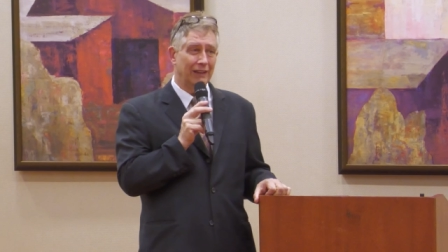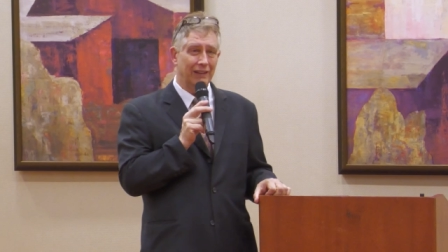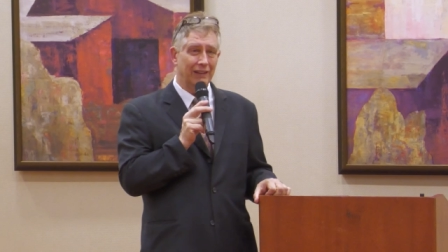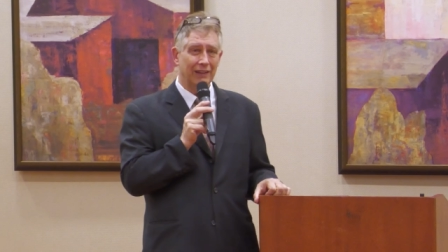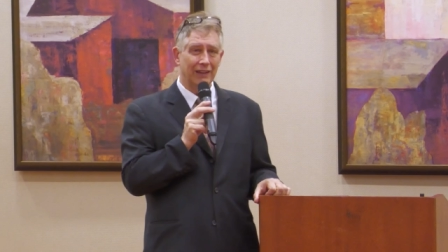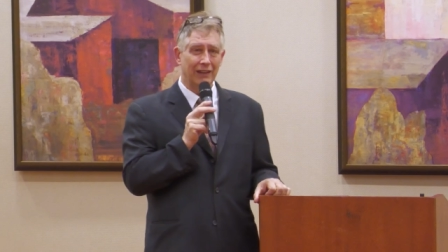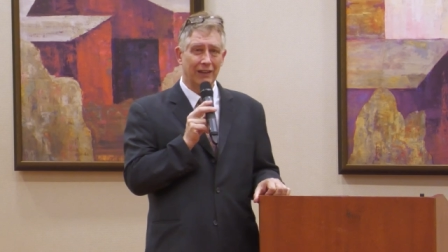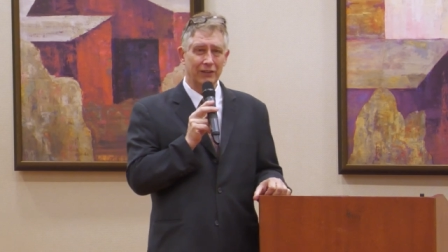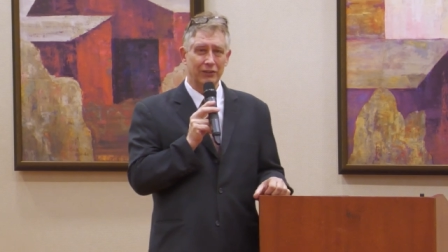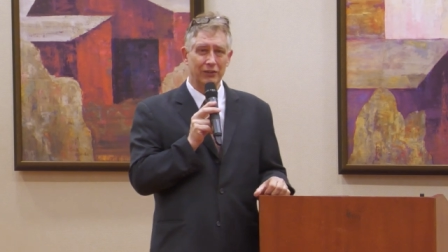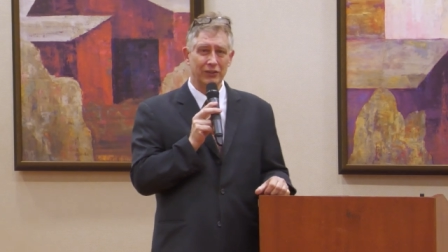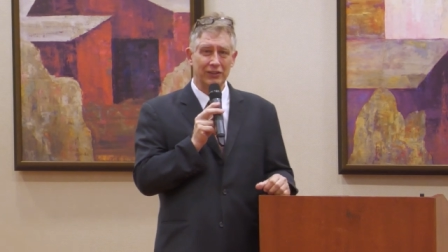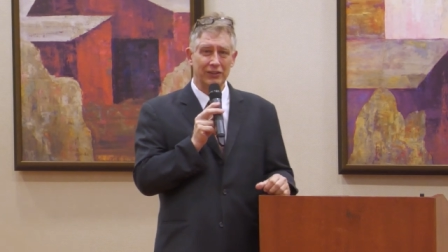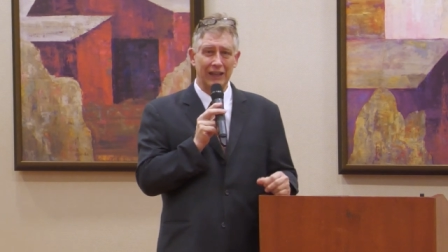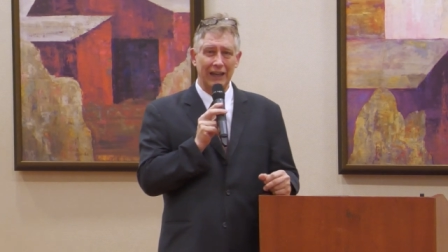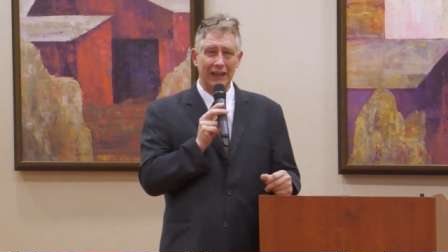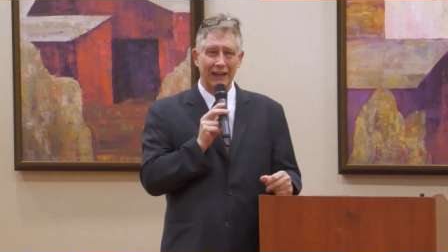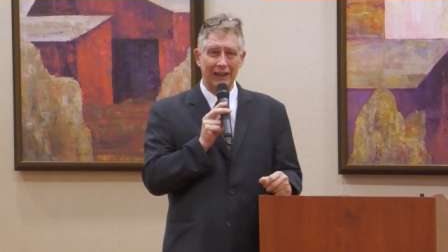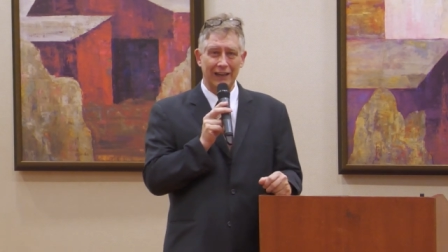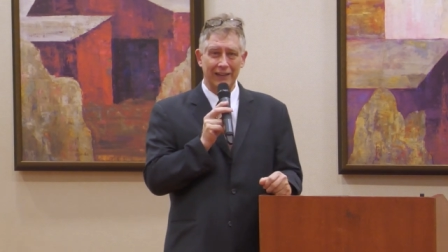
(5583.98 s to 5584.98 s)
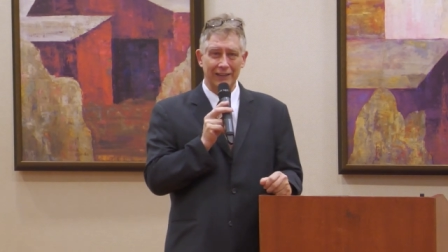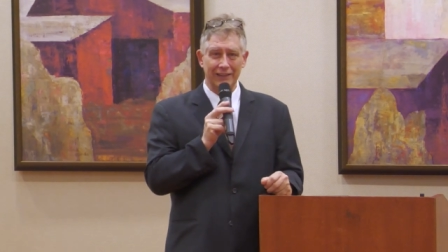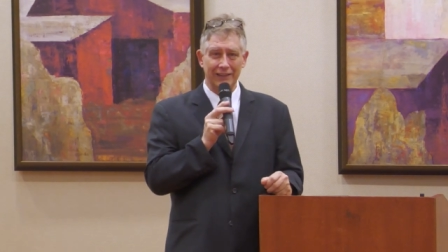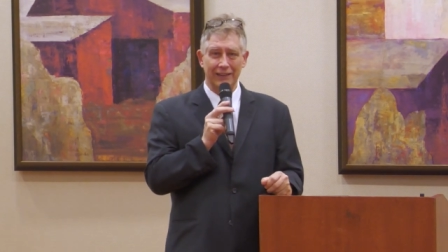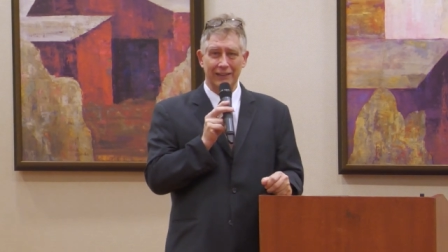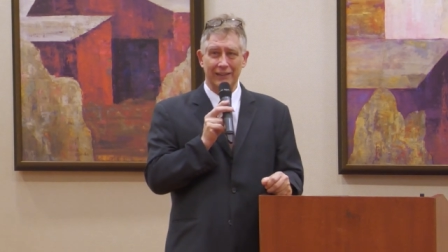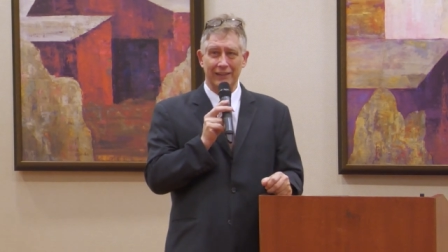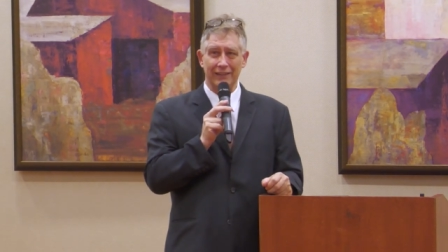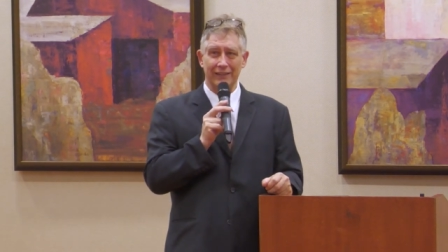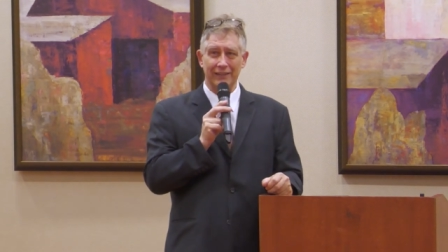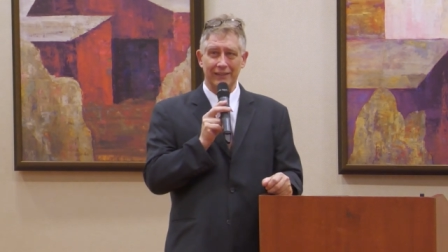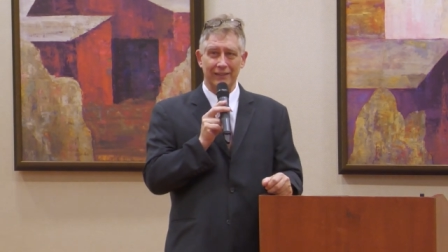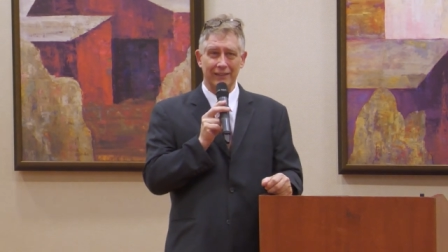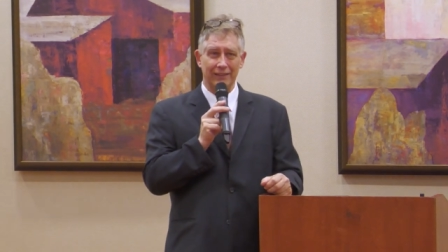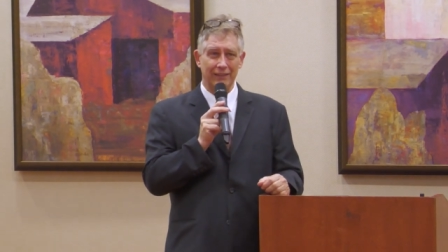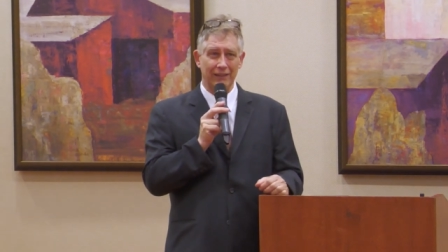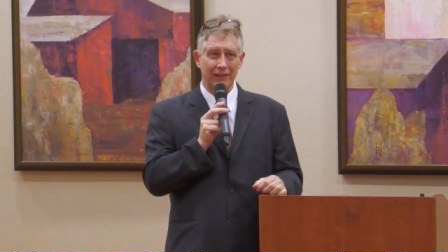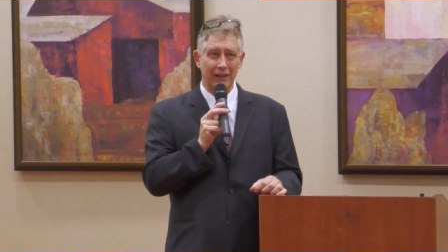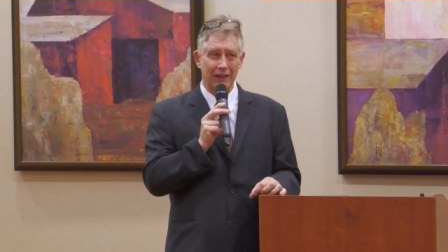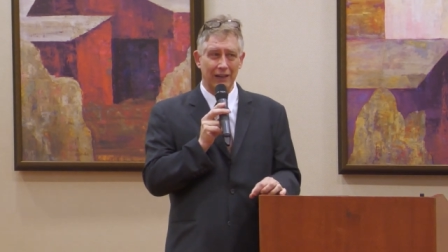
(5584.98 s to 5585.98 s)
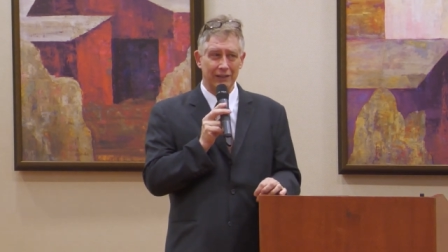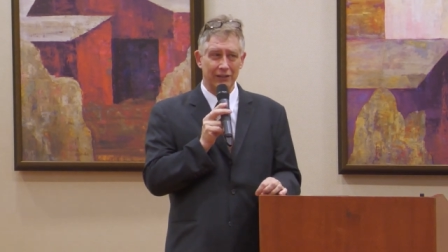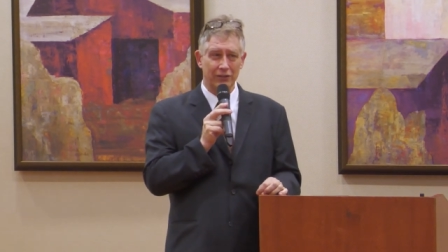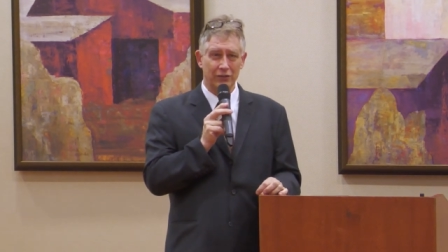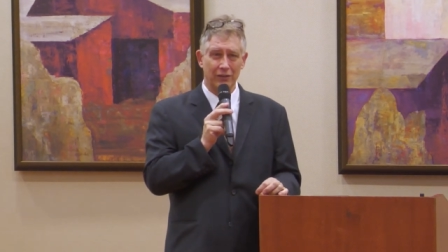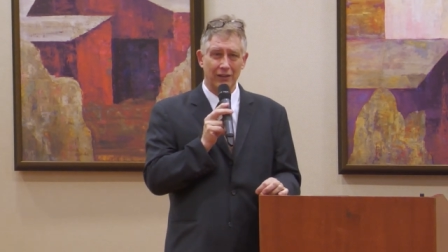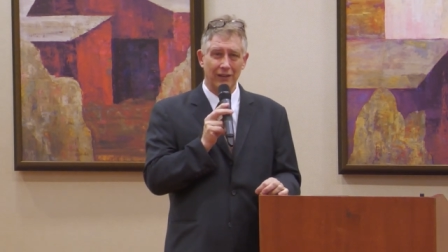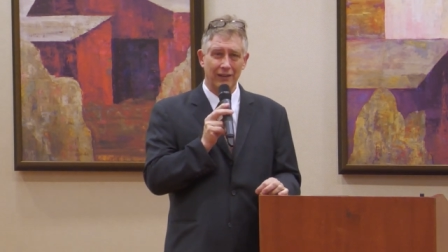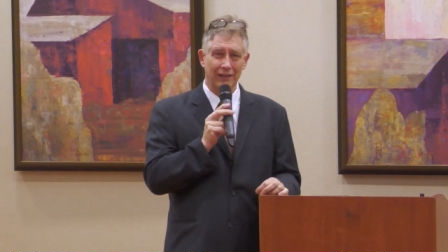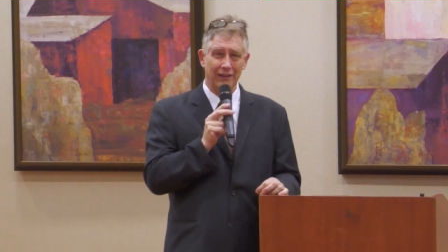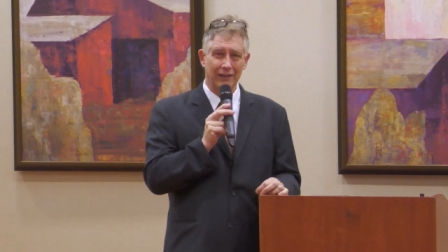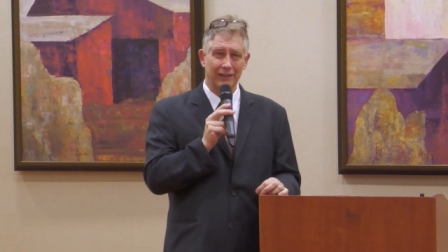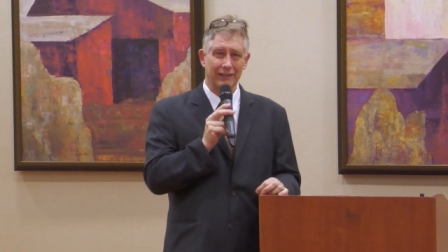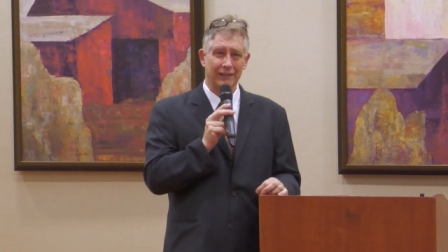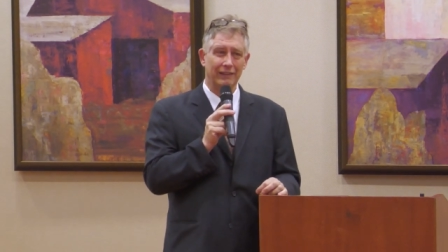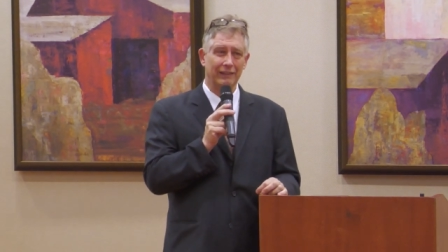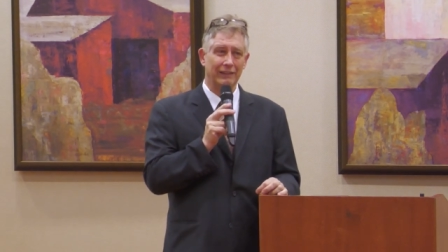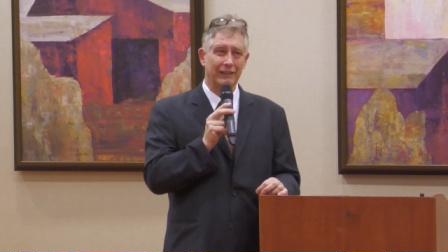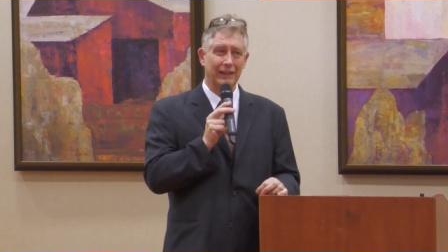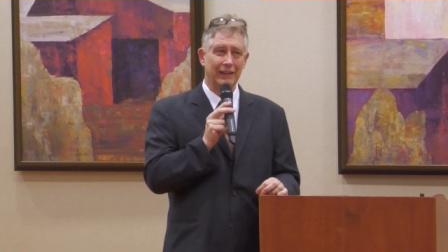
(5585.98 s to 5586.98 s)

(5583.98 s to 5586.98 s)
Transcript: need to understand that this is not a drug